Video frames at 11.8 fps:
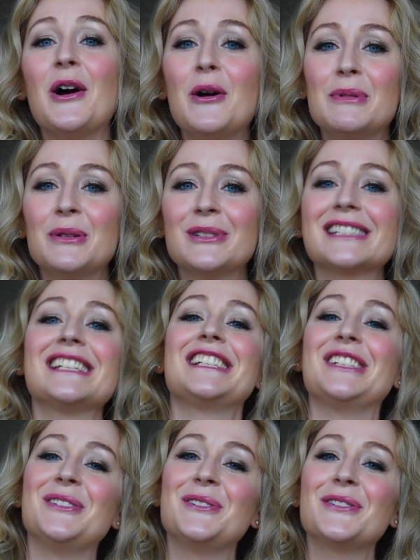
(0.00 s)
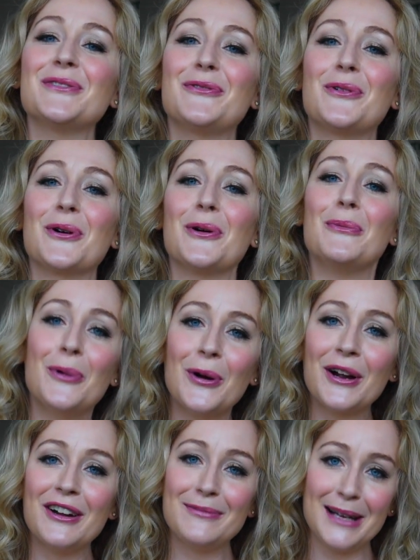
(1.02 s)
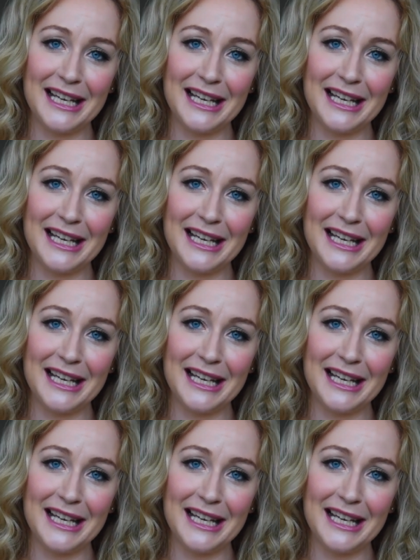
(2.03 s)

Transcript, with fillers: hope you will stay tuned for more of my